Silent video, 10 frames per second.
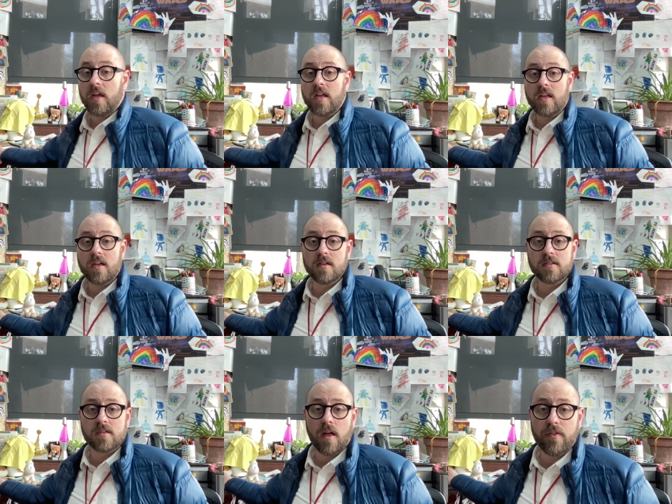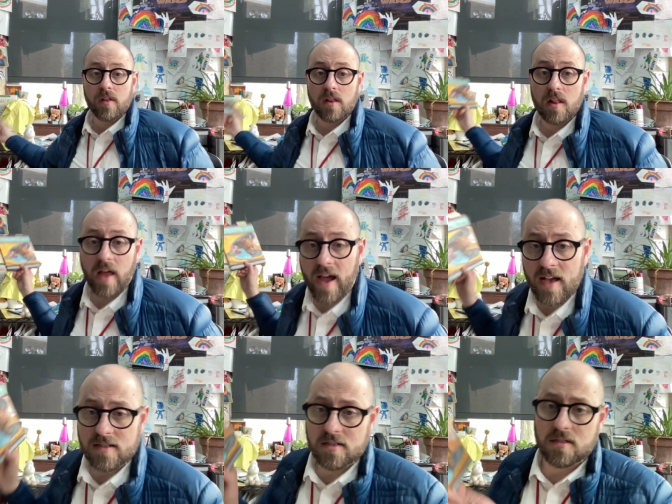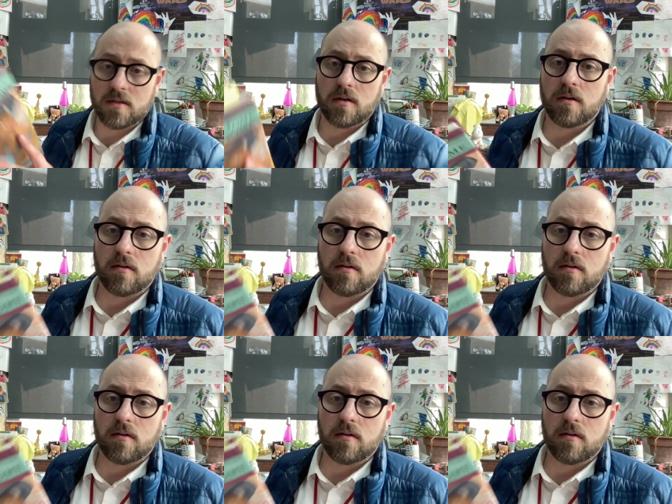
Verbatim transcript: It is the last